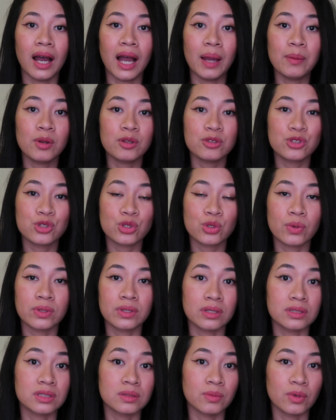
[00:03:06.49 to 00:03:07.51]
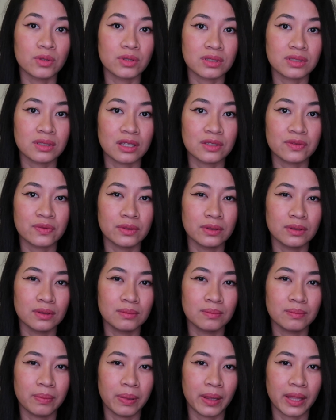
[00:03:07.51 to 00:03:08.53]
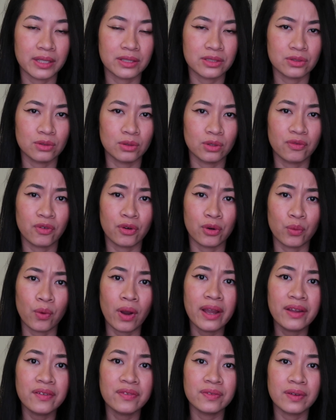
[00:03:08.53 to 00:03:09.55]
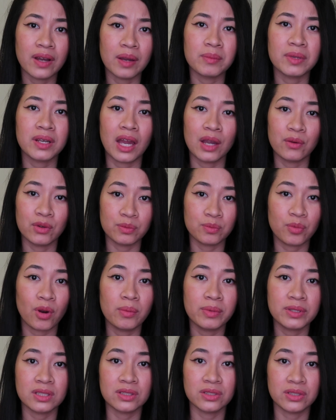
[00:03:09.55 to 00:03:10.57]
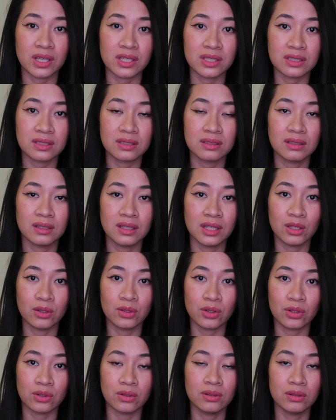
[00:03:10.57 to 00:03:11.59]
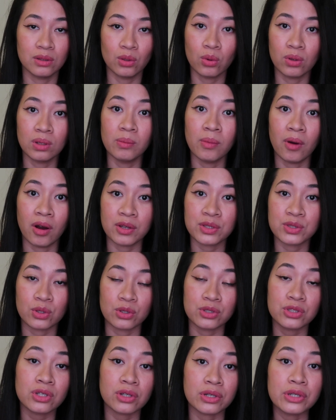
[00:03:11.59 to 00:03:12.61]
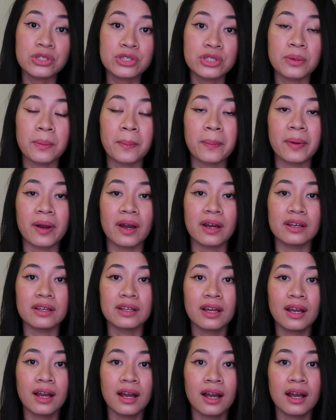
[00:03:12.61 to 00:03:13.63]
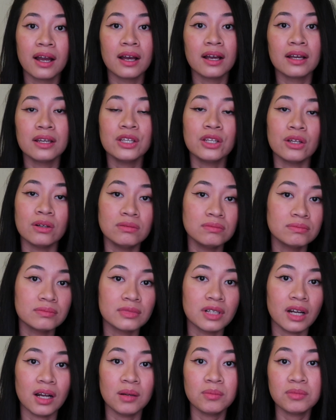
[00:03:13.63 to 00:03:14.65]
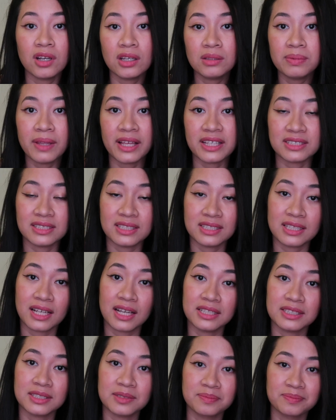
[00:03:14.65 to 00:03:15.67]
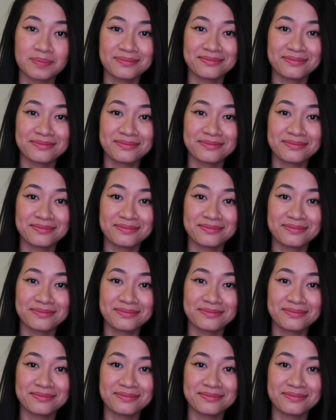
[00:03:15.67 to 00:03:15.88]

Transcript: I'm not sure whether it's the most successful place to look for a wife. I mean, I would probably suggest, you know, your local mosque or church, but you know, God bless these guys.